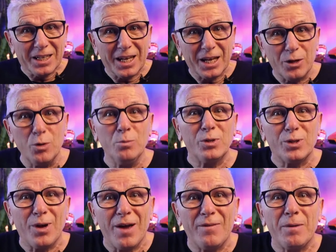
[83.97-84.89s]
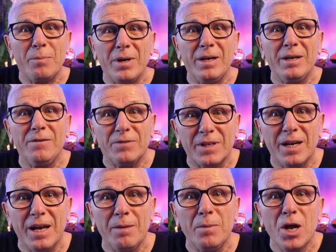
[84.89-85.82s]
that whomsoever believes
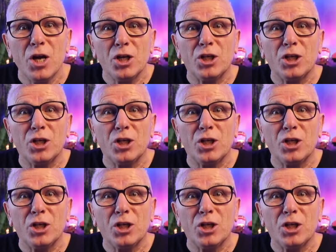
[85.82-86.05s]
in Him